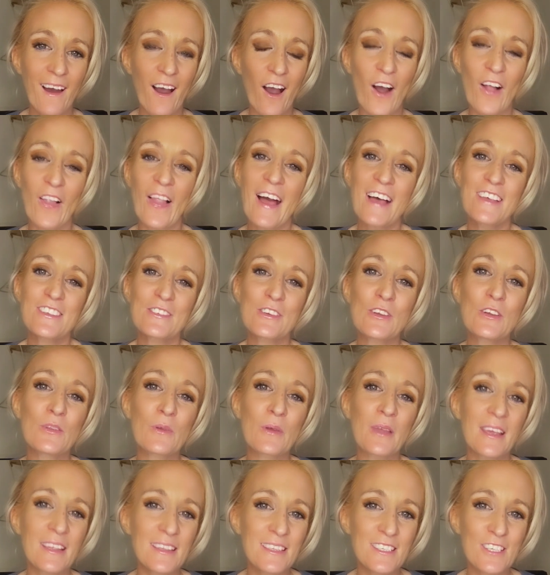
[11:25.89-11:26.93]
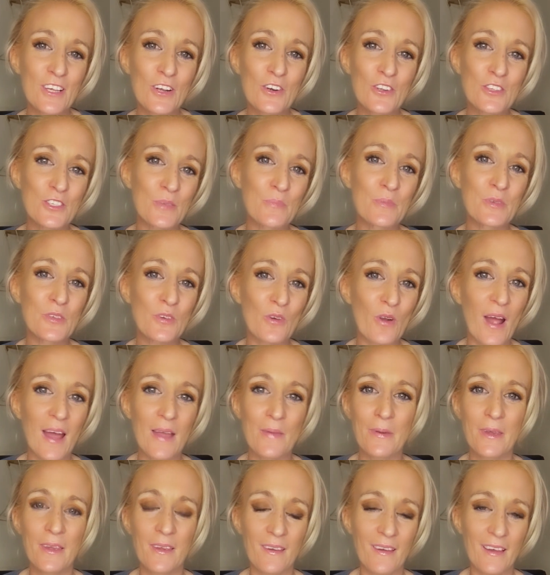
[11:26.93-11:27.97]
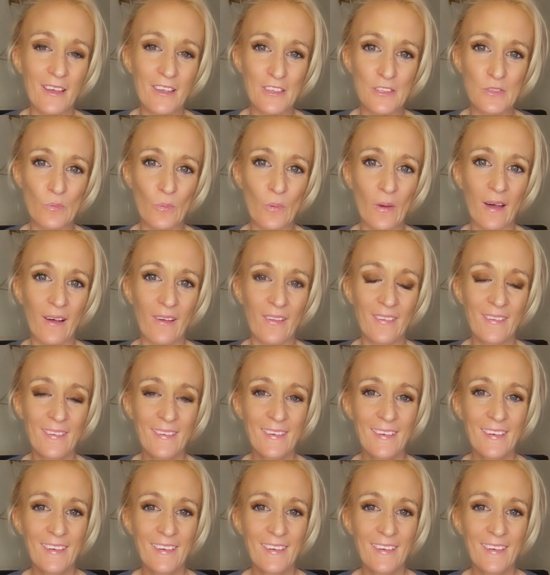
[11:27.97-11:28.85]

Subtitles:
I'll ask you to consider subscribing as well,